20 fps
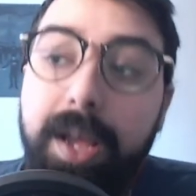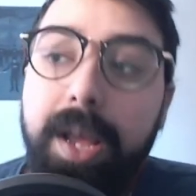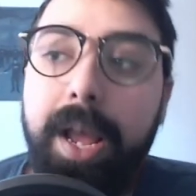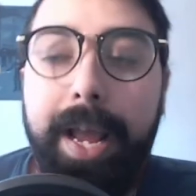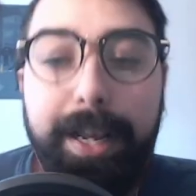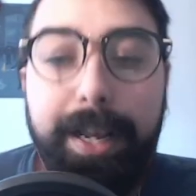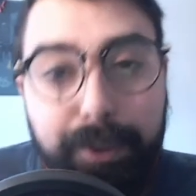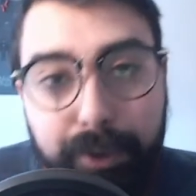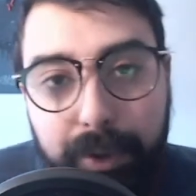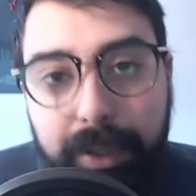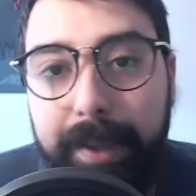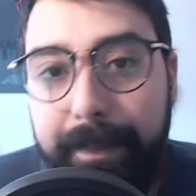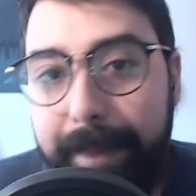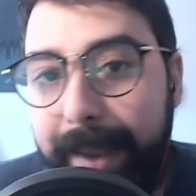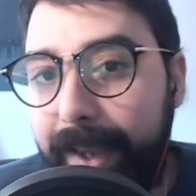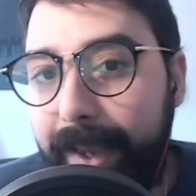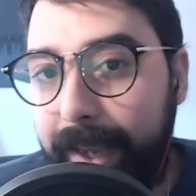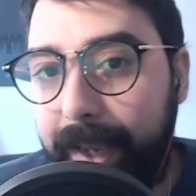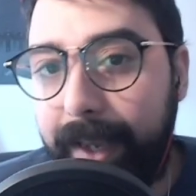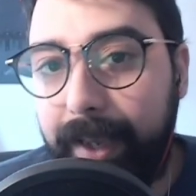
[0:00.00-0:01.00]
is really
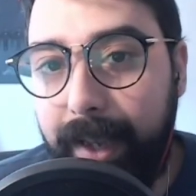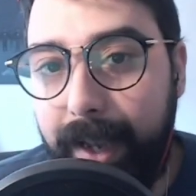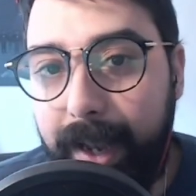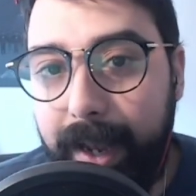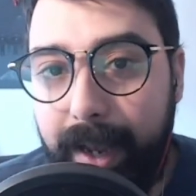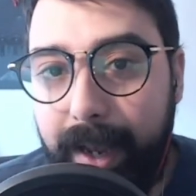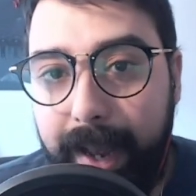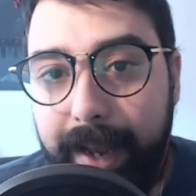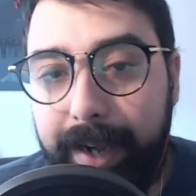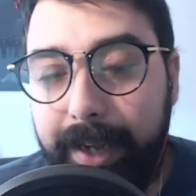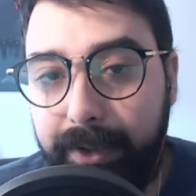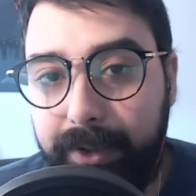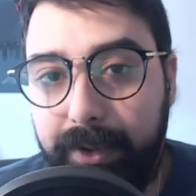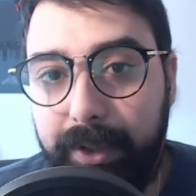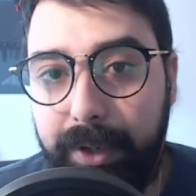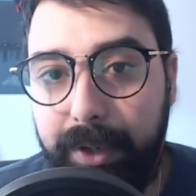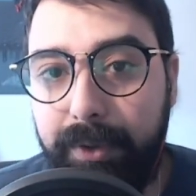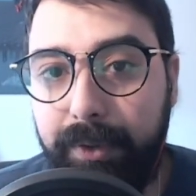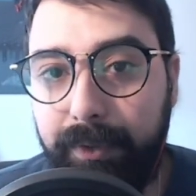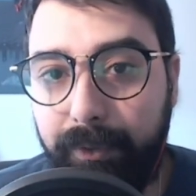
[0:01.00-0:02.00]
making uh, an
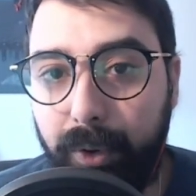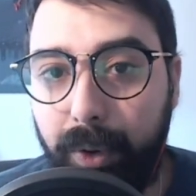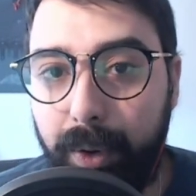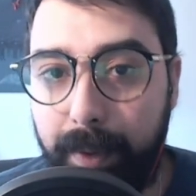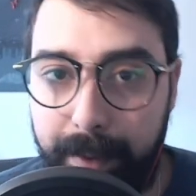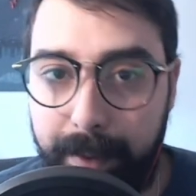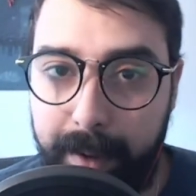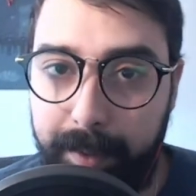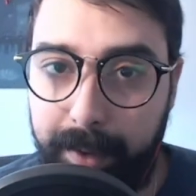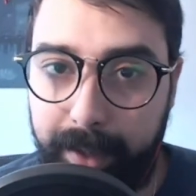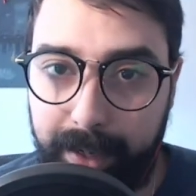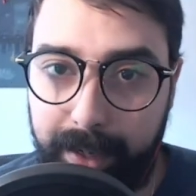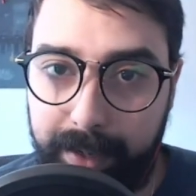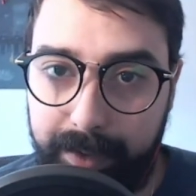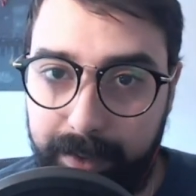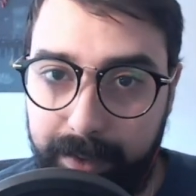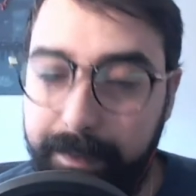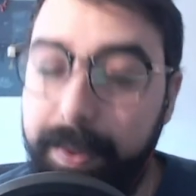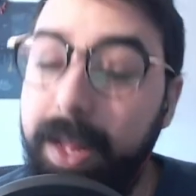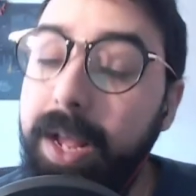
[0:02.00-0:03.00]
excuse for
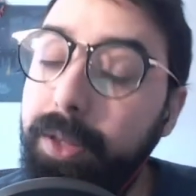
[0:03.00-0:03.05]
republicanism.